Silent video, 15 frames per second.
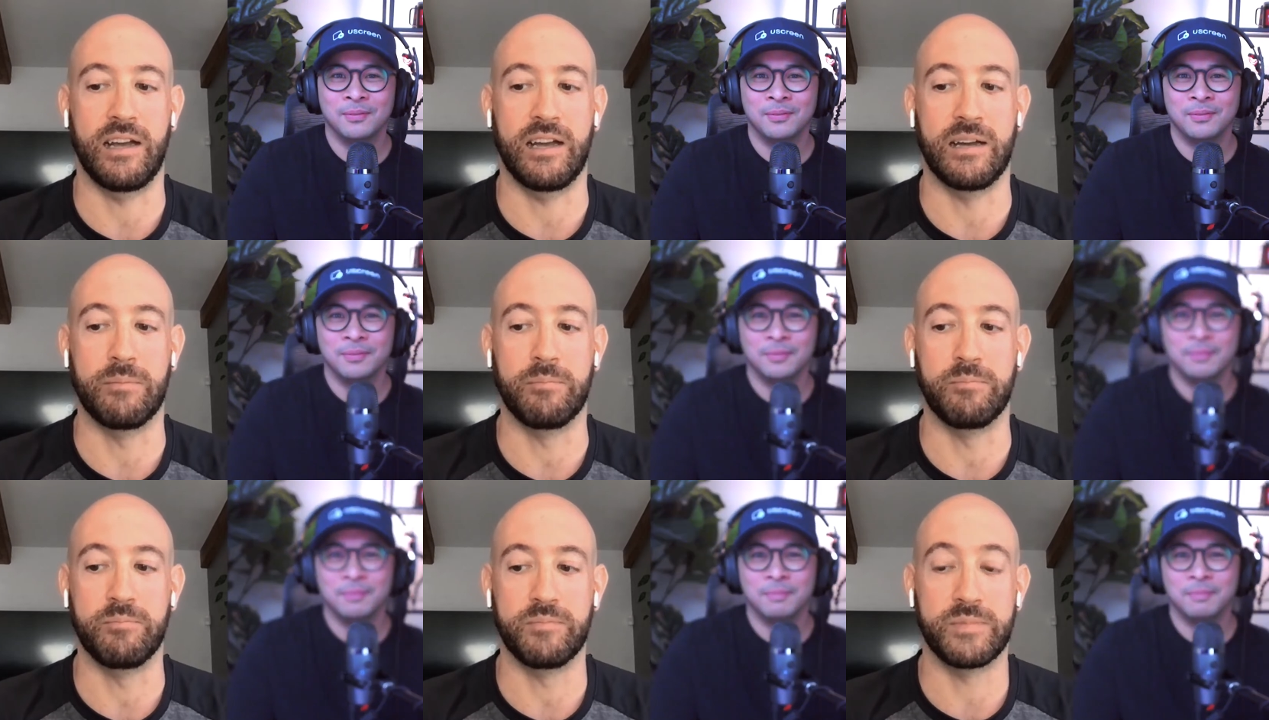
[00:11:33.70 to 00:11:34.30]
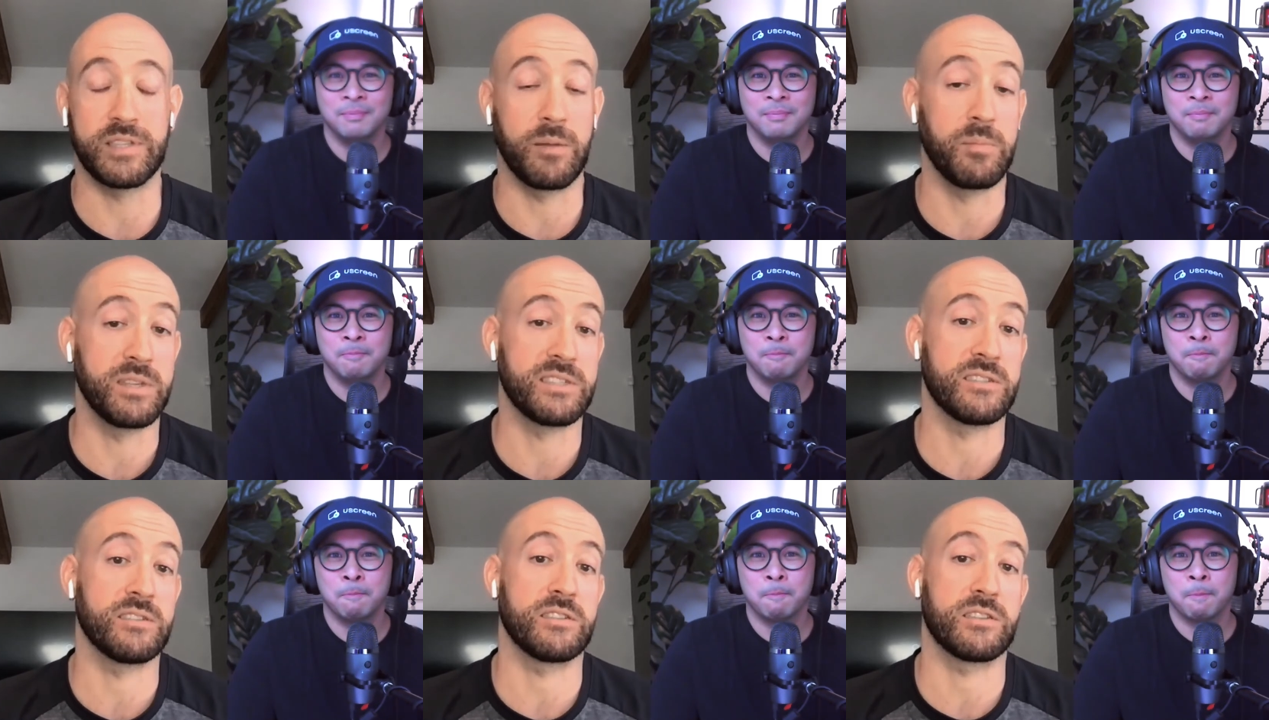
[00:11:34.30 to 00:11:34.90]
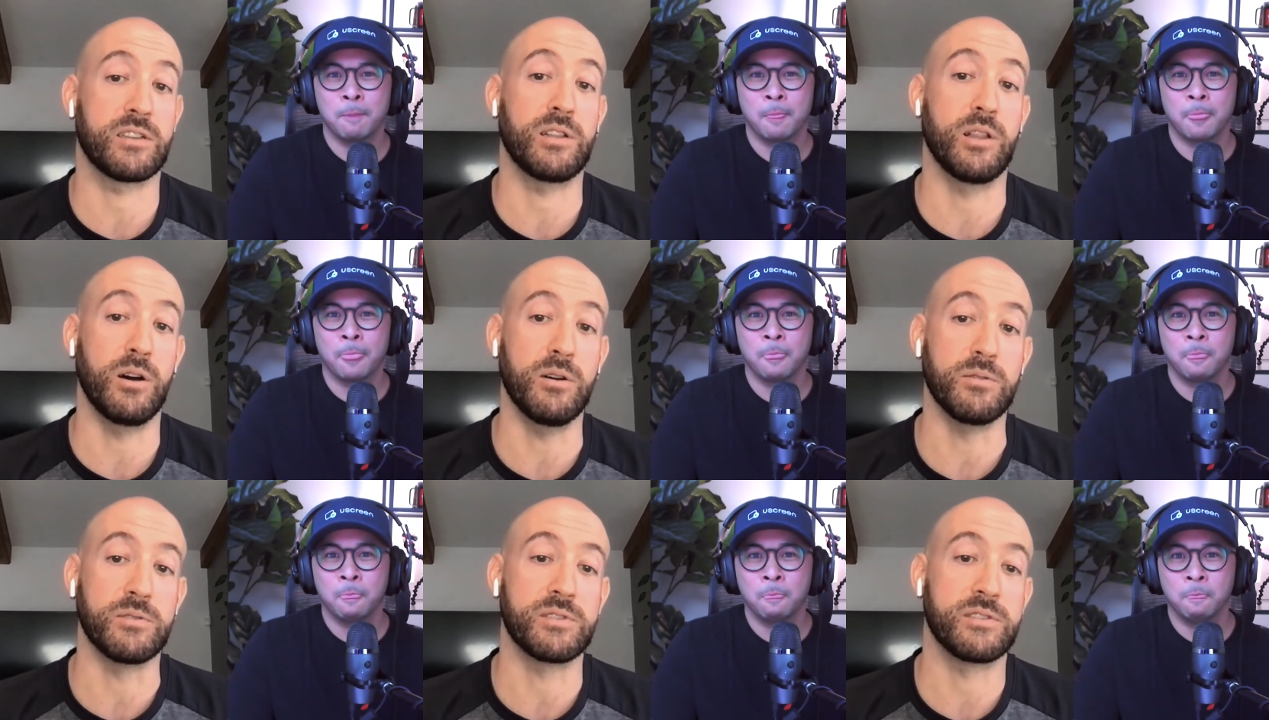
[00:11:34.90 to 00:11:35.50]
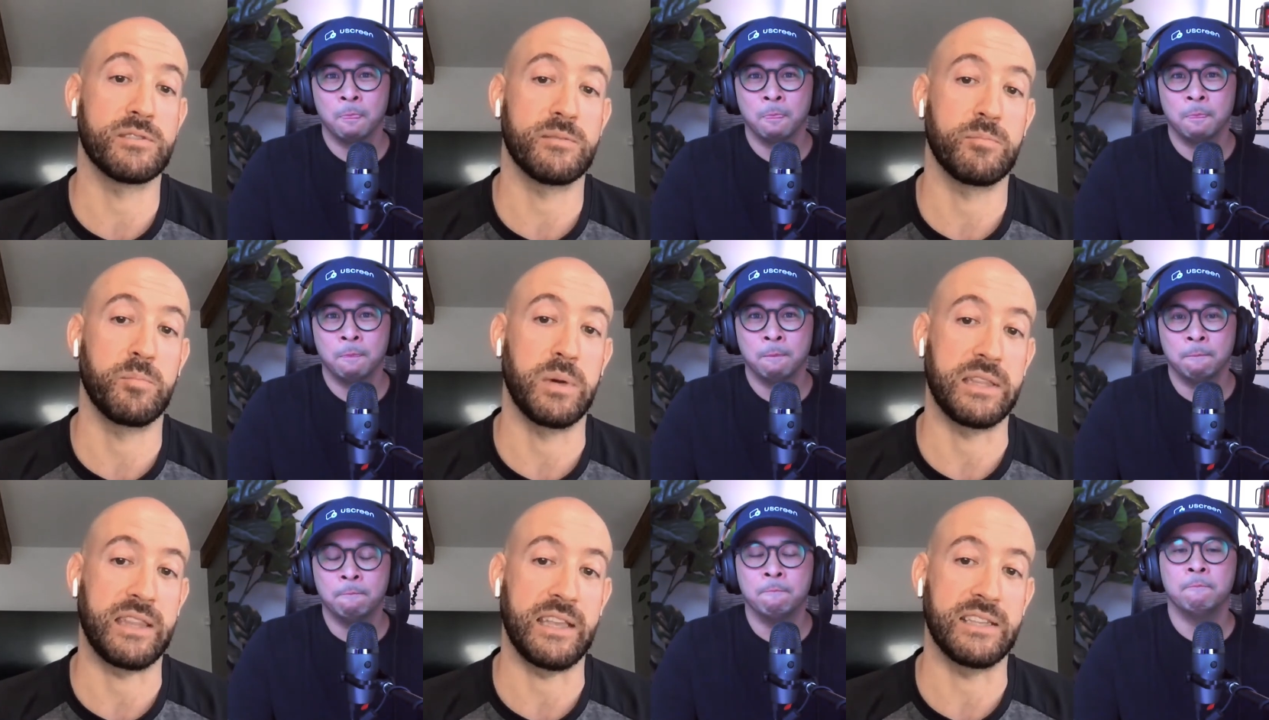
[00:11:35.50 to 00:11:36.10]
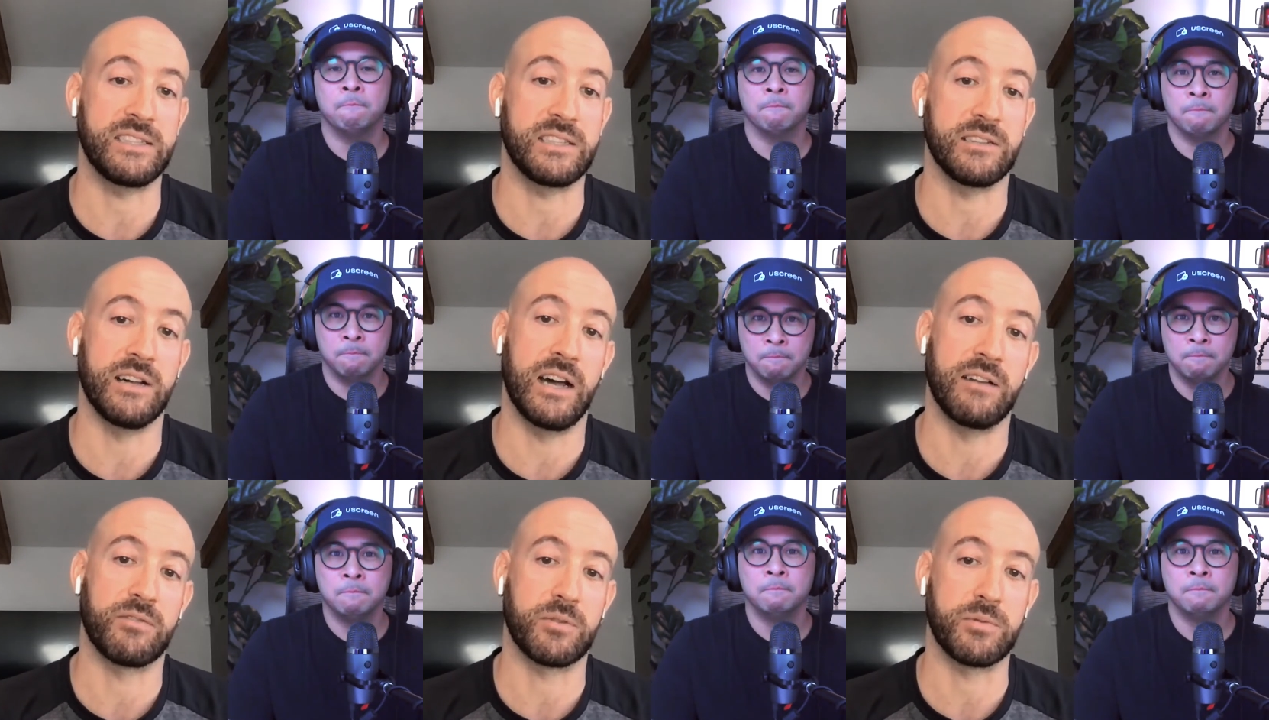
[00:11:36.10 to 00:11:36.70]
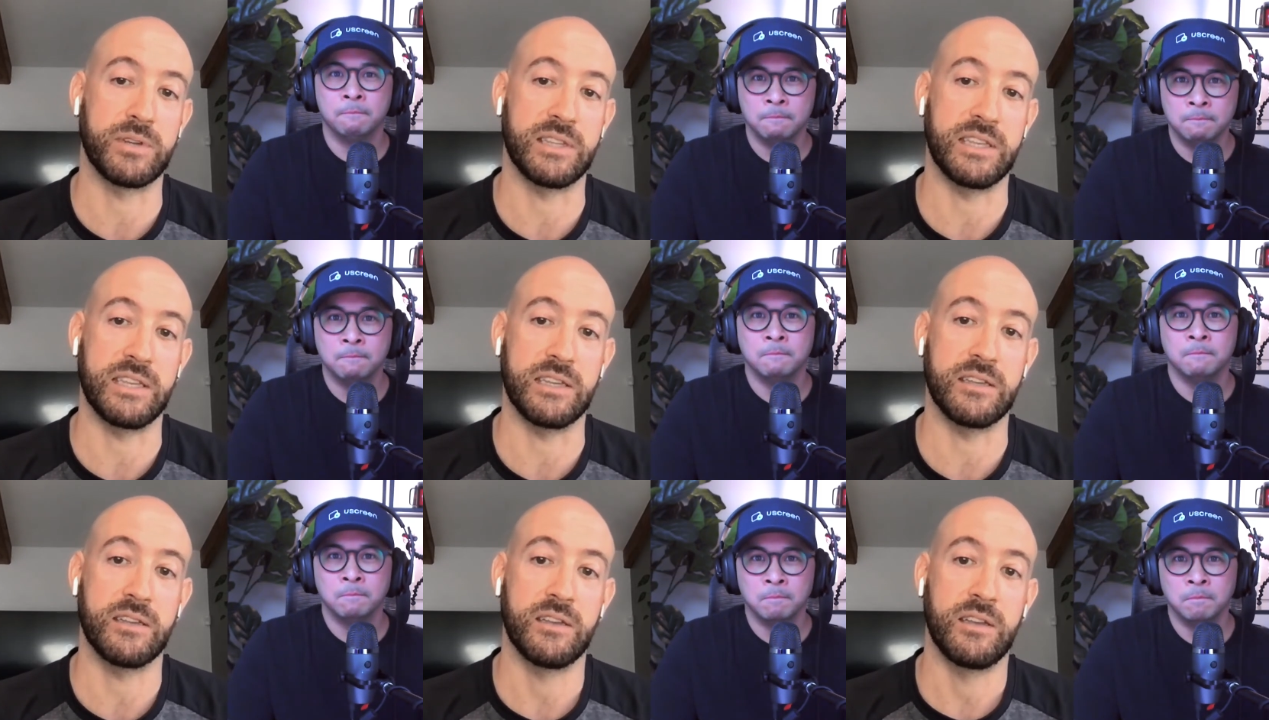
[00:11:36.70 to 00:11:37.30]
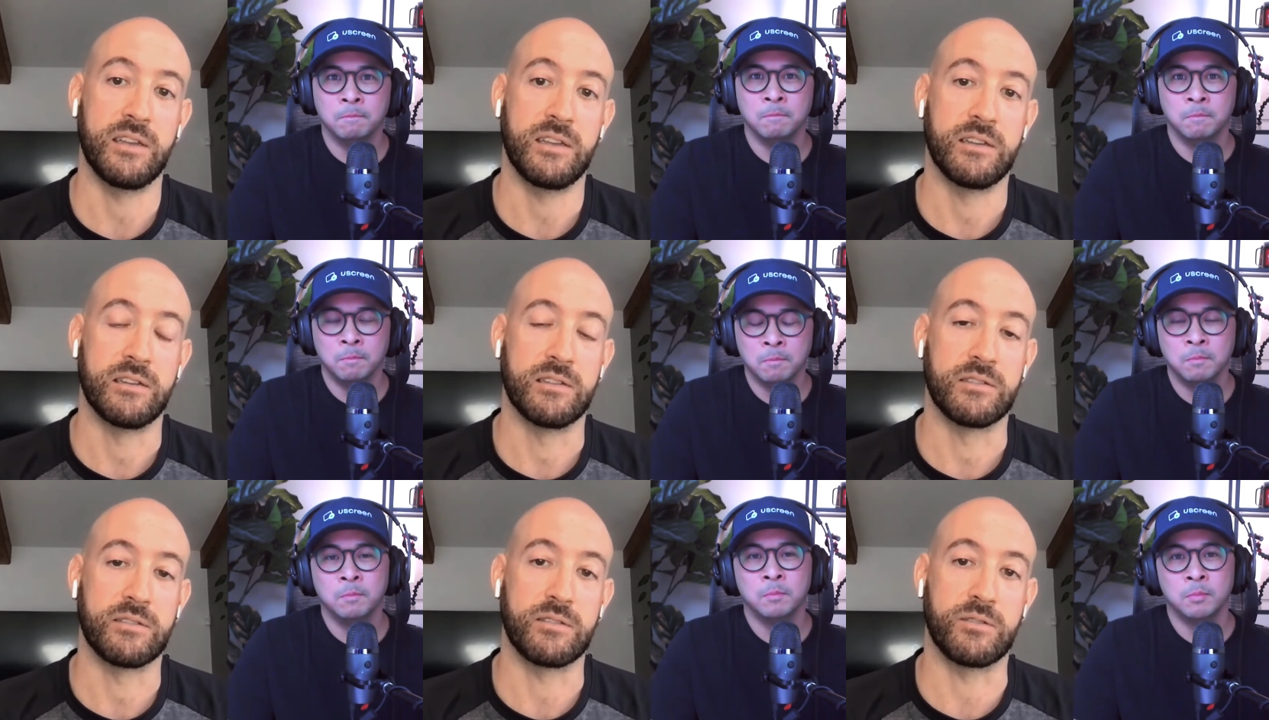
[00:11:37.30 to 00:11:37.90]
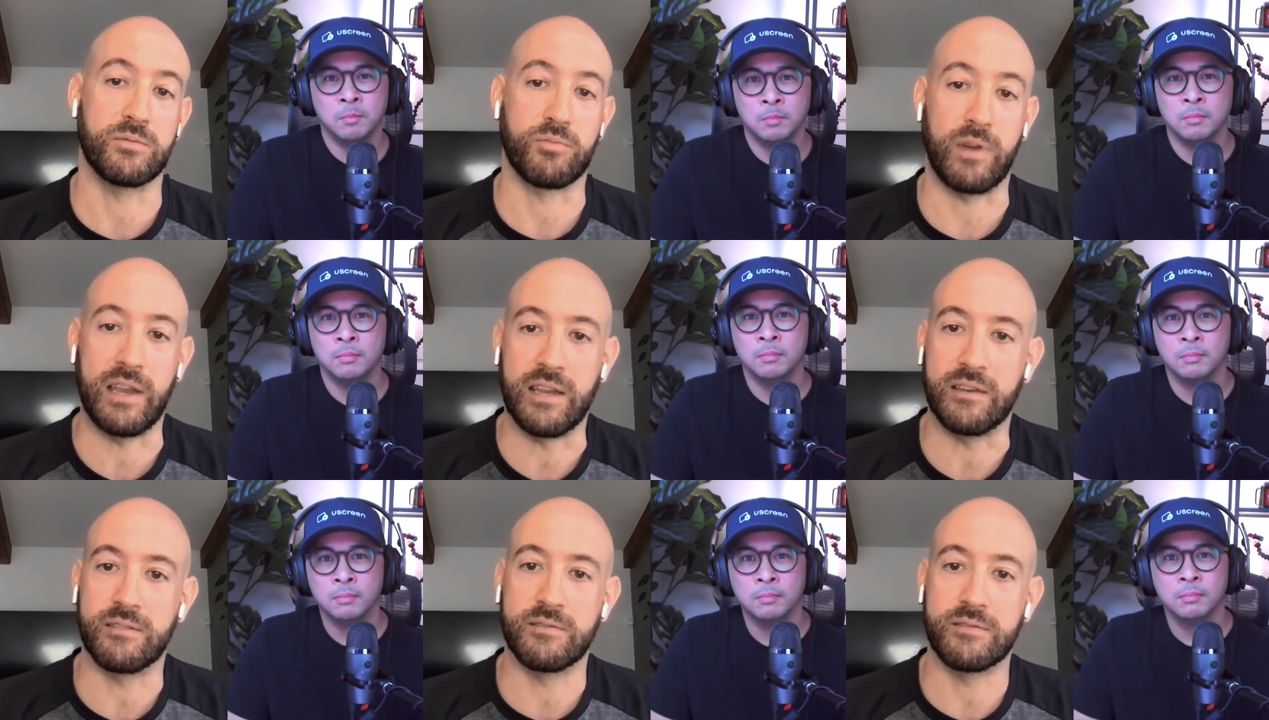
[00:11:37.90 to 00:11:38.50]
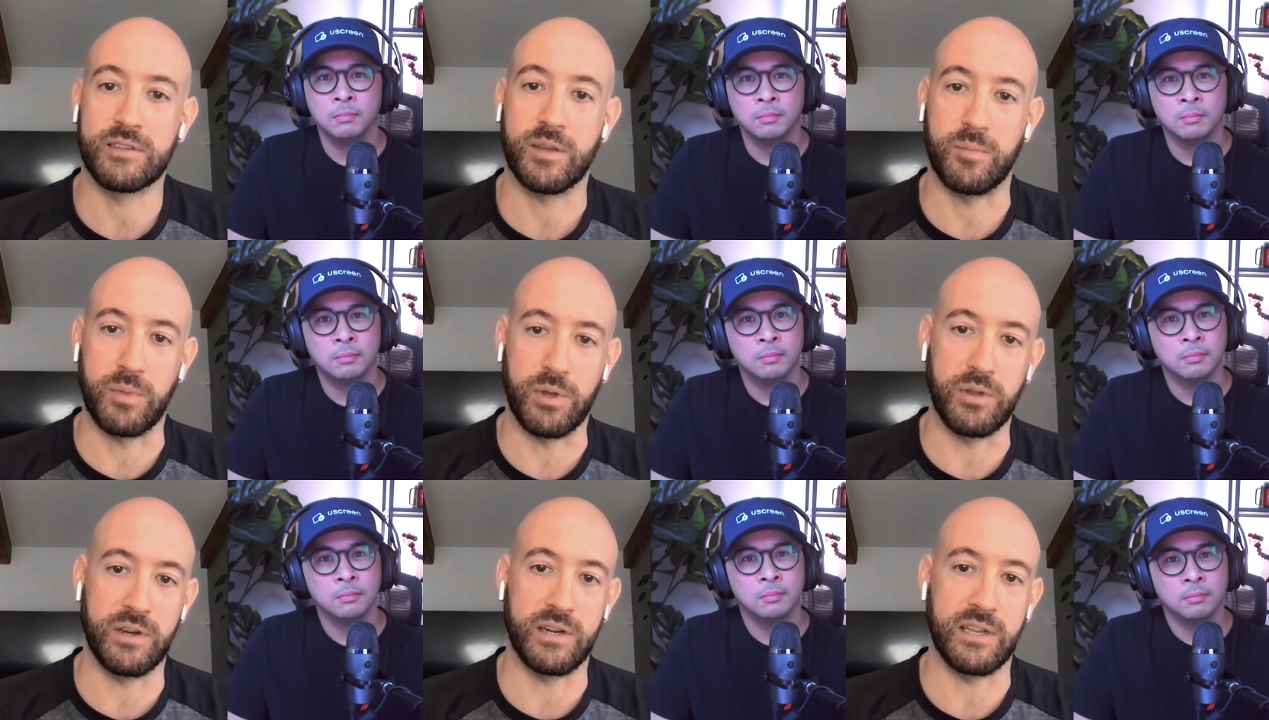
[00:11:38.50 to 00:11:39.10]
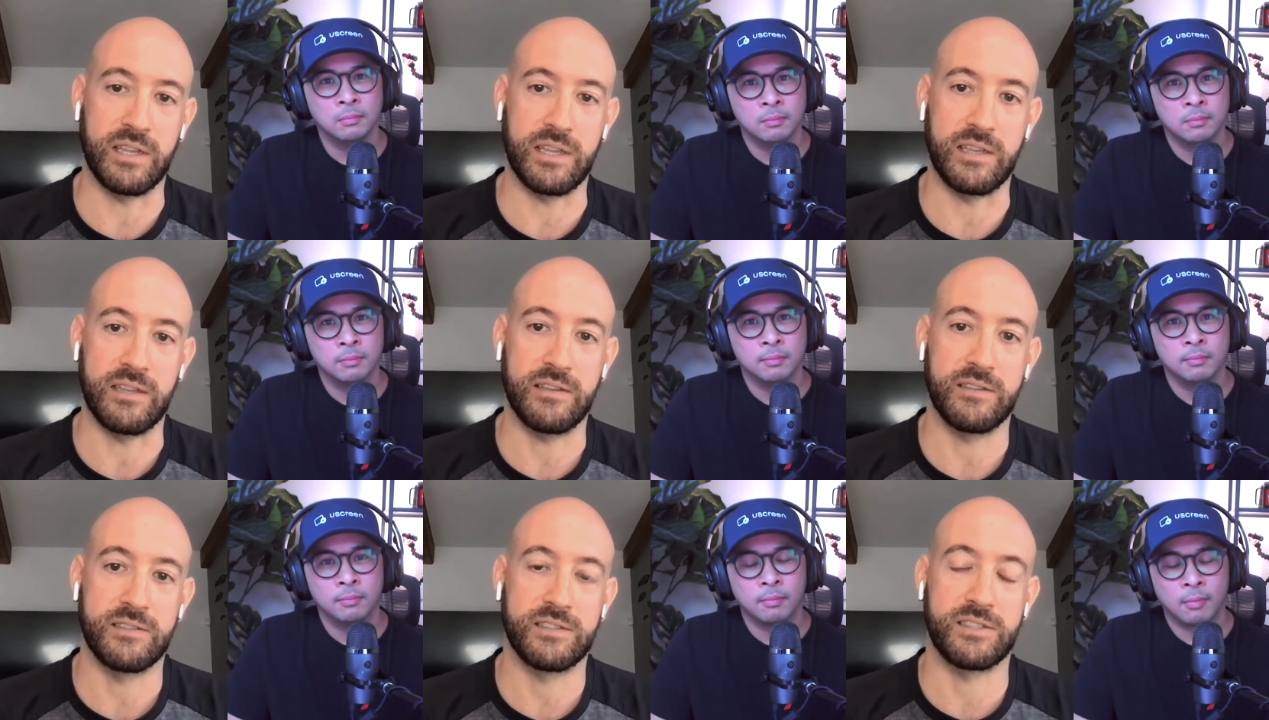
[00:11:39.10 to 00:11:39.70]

Speaker 1: um, some businesses close but mm. they still have a really great community.